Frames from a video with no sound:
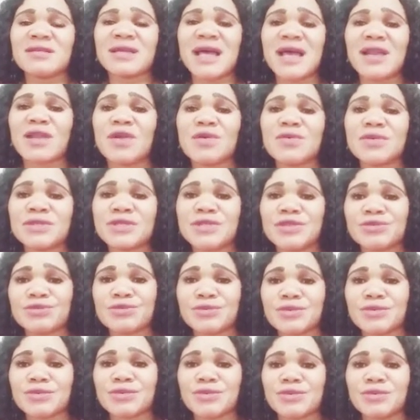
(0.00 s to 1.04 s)
along the
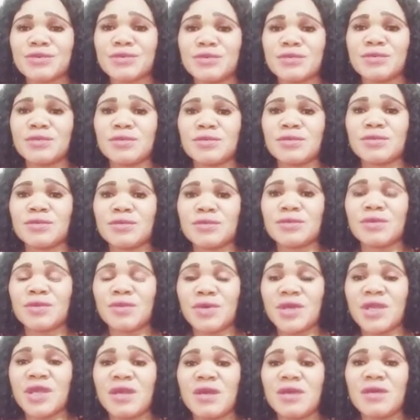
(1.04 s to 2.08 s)
road,
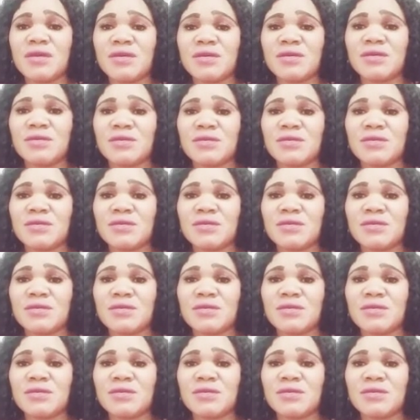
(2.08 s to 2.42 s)
okay?